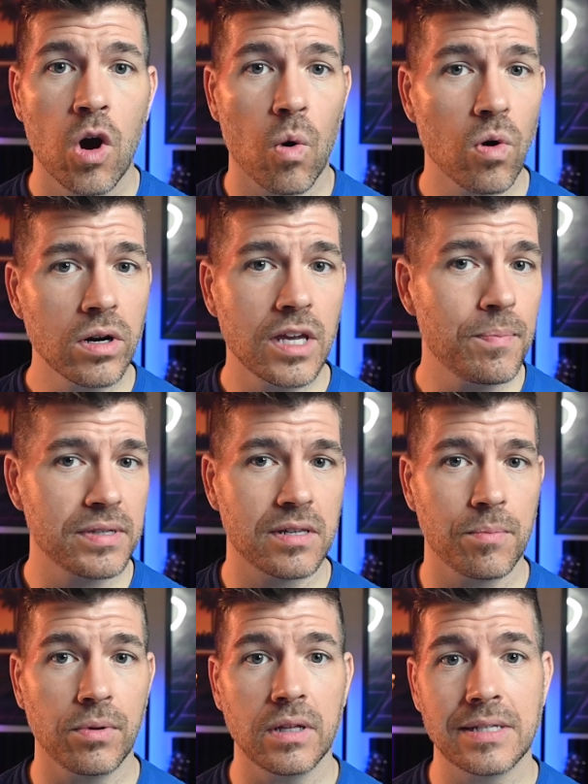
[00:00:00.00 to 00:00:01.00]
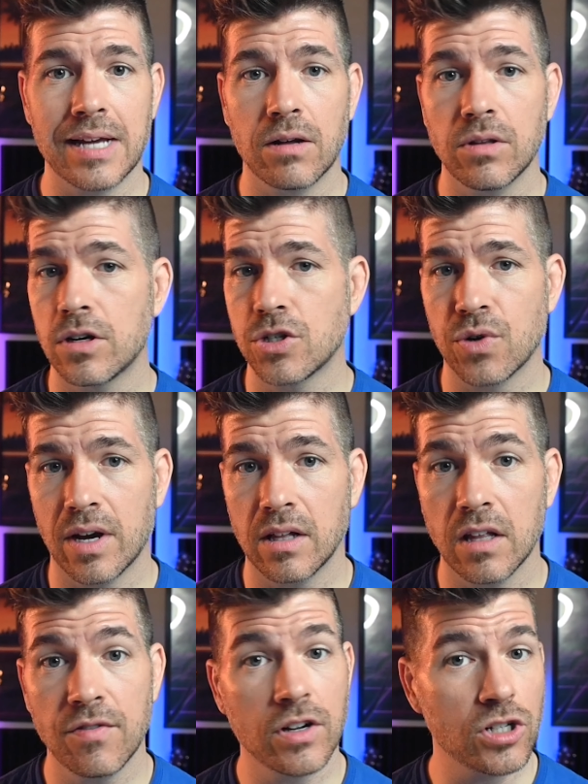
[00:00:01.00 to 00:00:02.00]
Or keep it simple and download a
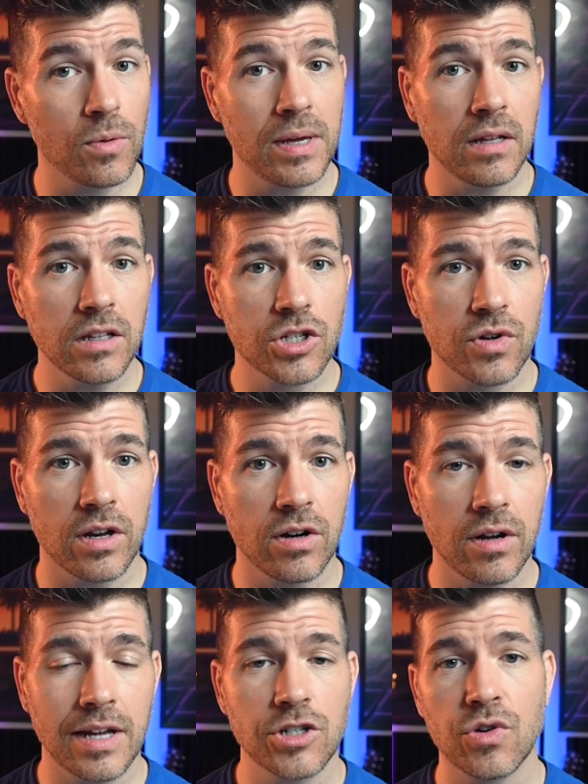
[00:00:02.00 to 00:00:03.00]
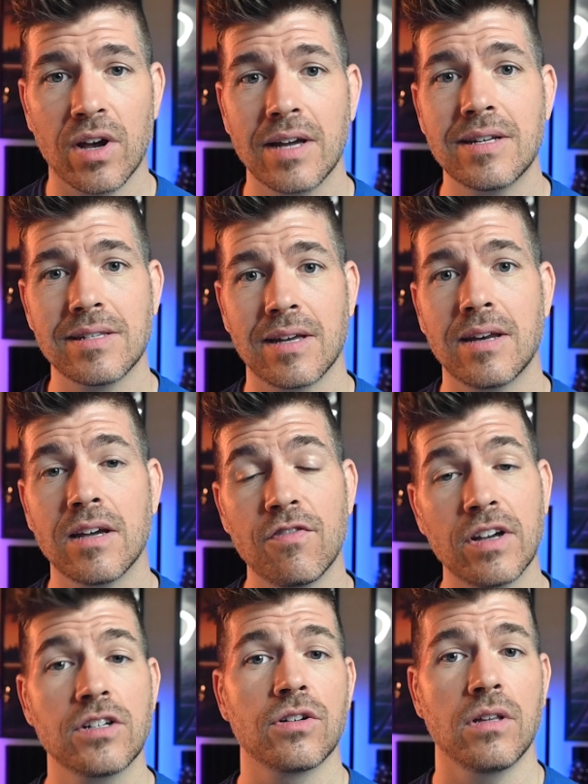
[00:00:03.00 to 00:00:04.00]
trial of Adobe Illustrator and try designing a
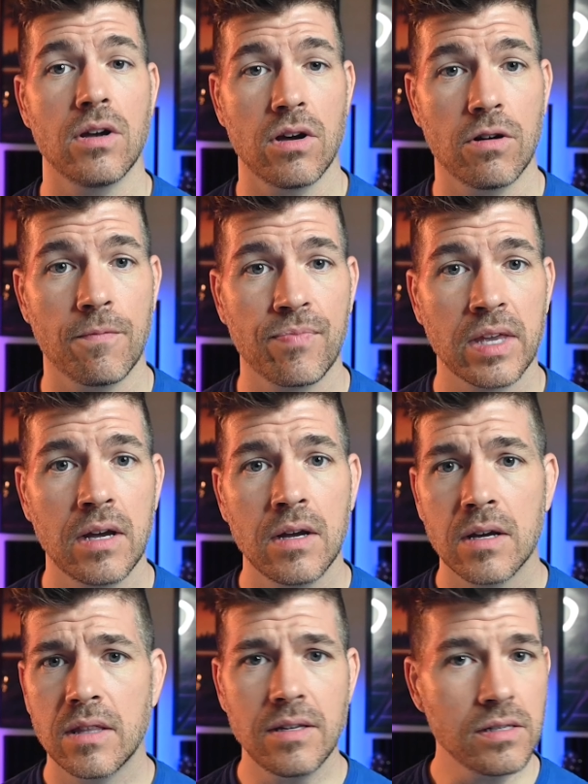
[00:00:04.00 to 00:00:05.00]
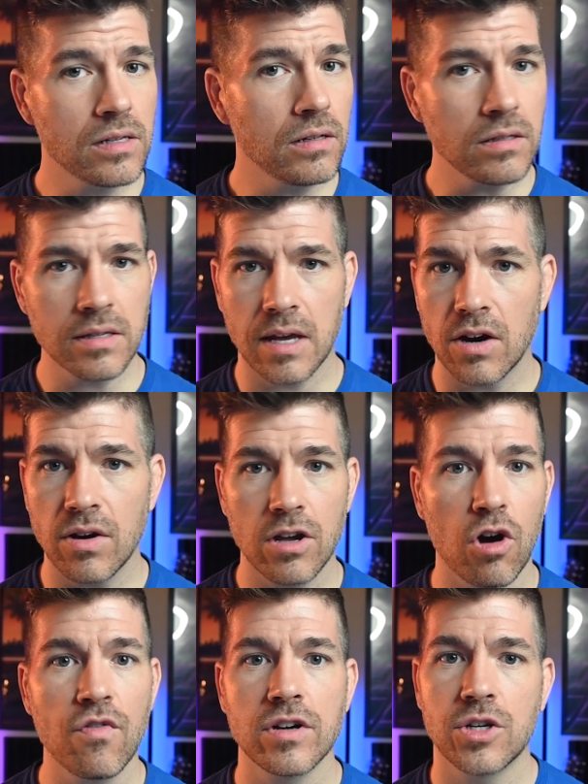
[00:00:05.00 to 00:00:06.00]
vector logo. These skills carry
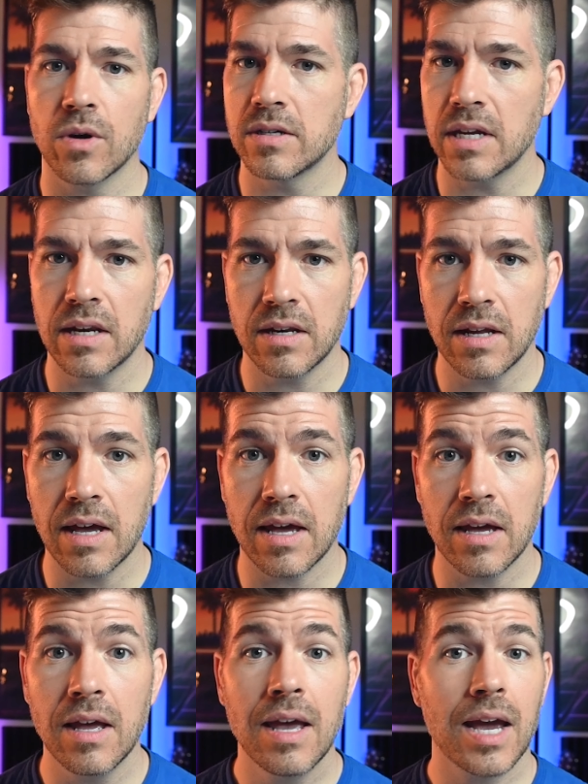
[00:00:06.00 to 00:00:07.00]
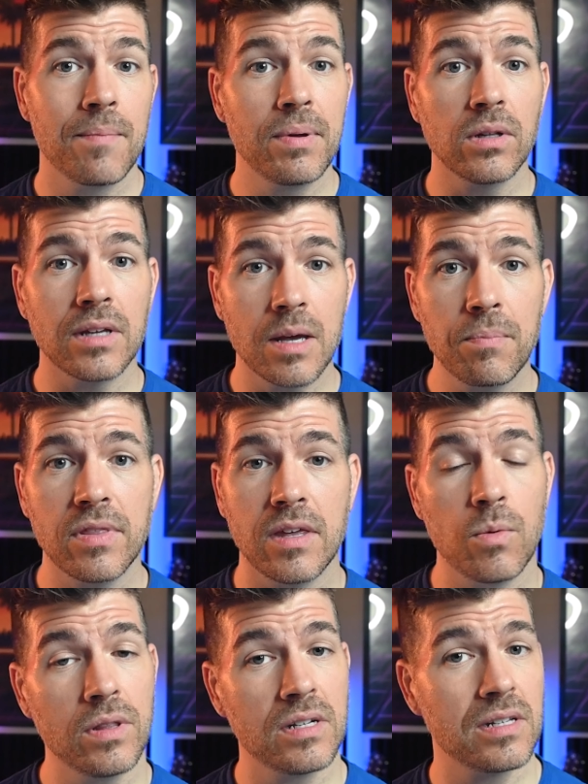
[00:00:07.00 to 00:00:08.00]
over to our day-to-day and build empathy
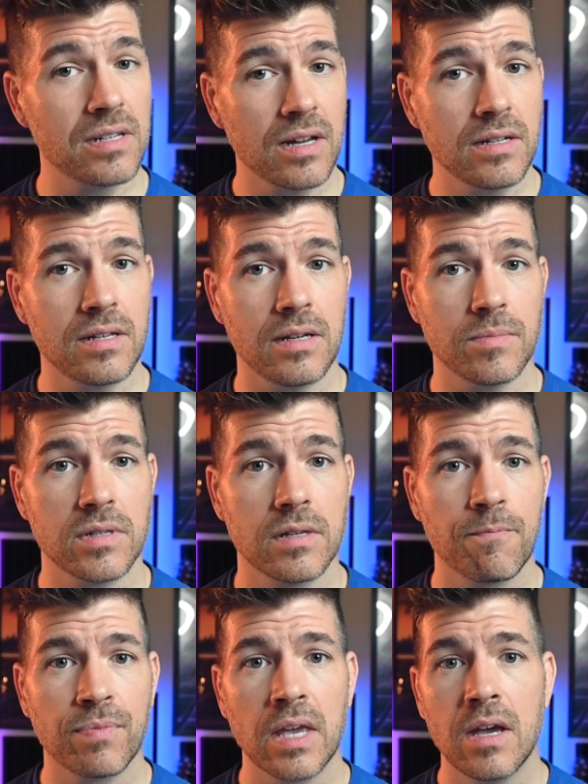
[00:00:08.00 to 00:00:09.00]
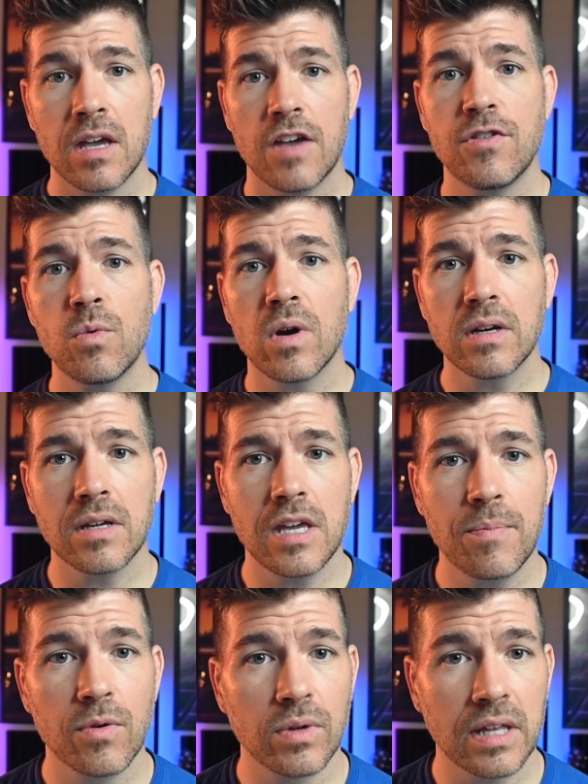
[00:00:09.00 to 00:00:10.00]
with the design teams. If you want to
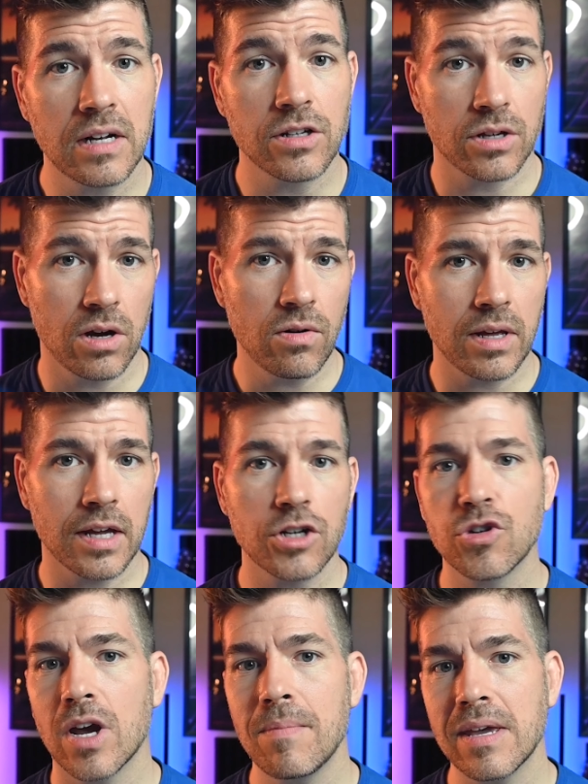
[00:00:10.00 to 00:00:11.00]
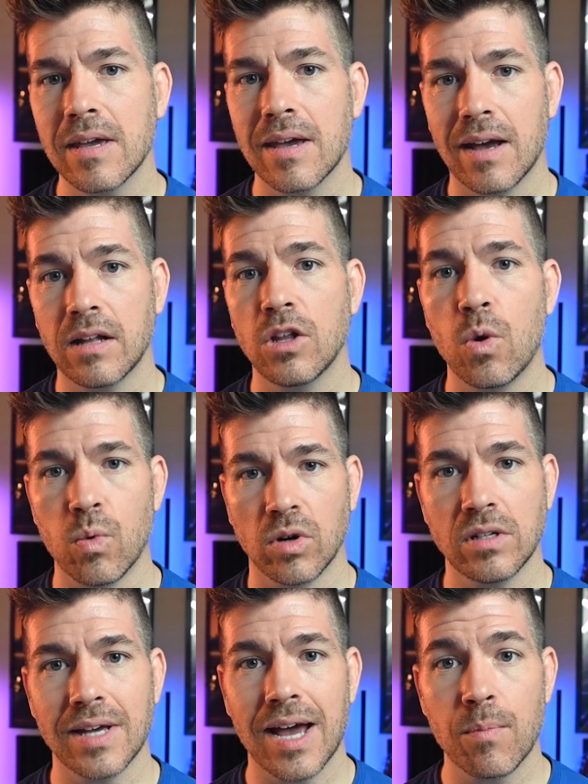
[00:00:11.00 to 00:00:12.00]
keep it related to coding, try making a Hello
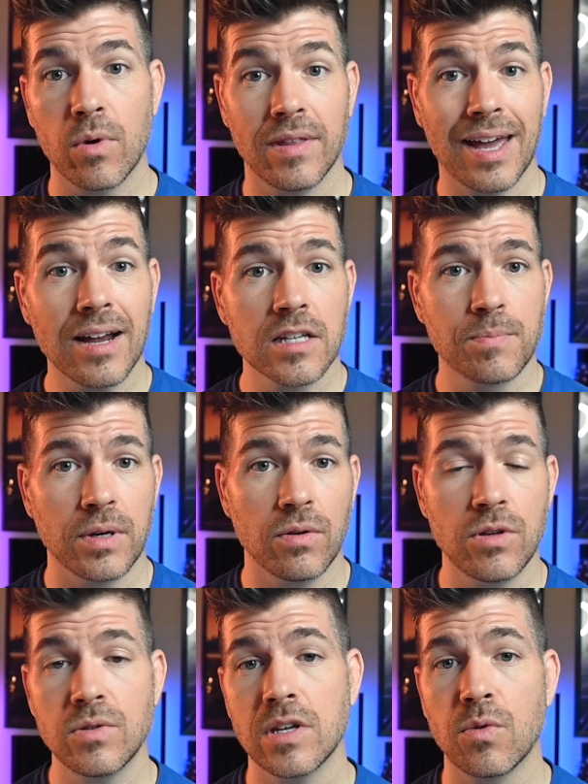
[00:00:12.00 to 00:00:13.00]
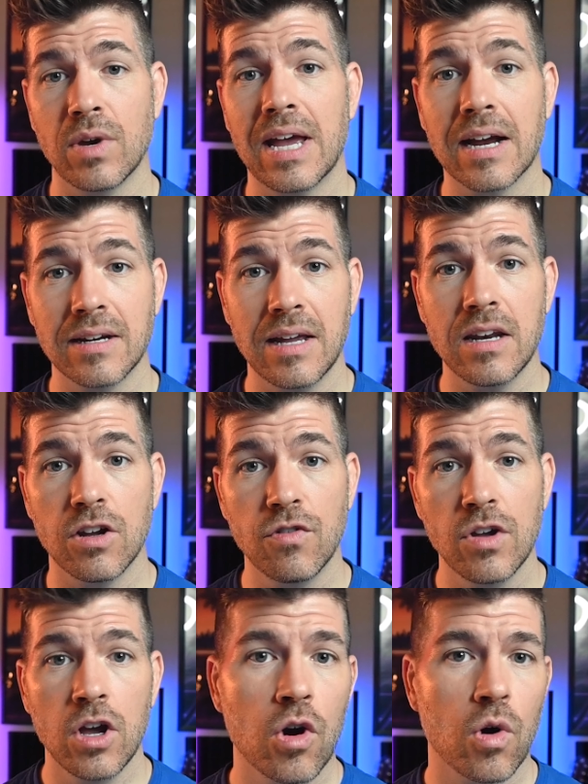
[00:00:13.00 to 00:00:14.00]
World app with Expo using React Native,
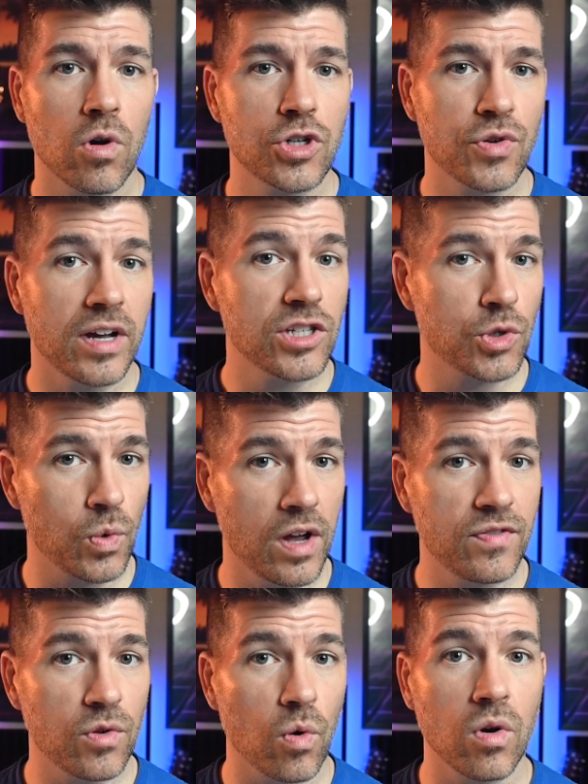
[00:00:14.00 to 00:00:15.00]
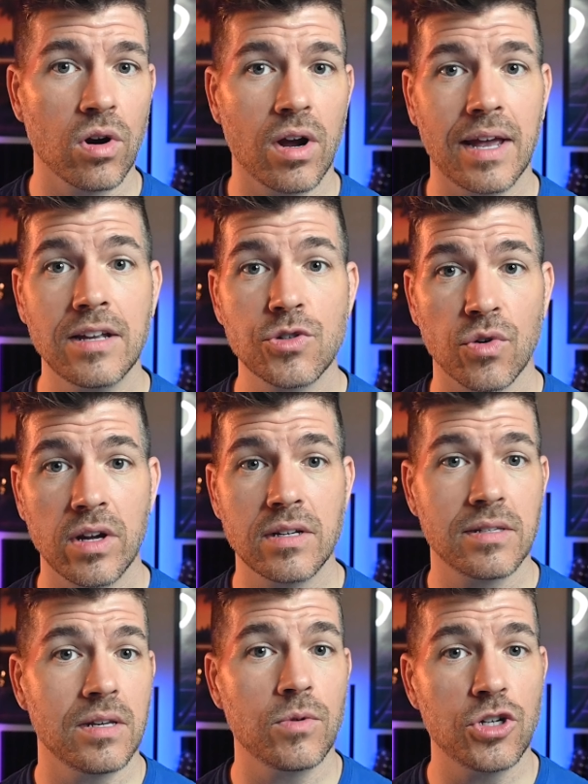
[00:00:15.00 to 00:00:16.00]
or try Swift or Android to
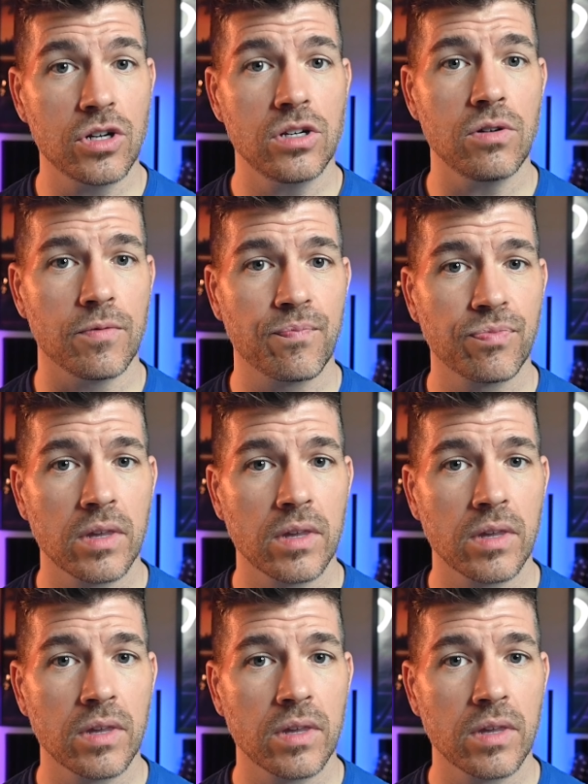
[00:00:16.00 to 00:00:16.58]
see what you can do.